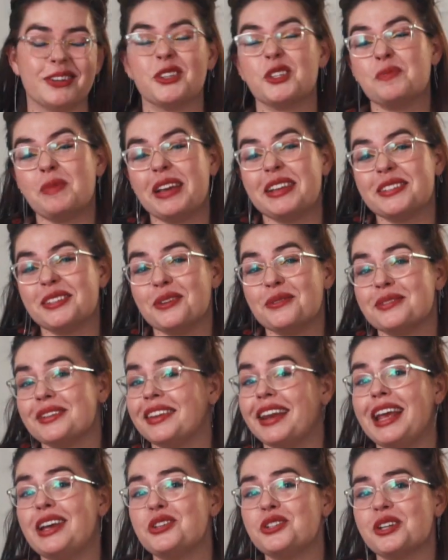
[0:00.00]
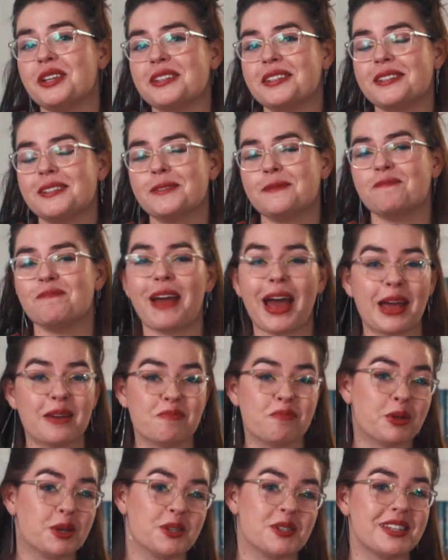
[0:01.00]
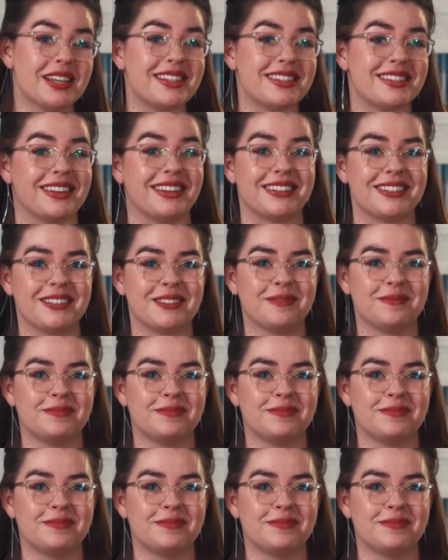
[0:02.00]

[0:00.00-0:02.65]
It just makes you tenacious and persistent,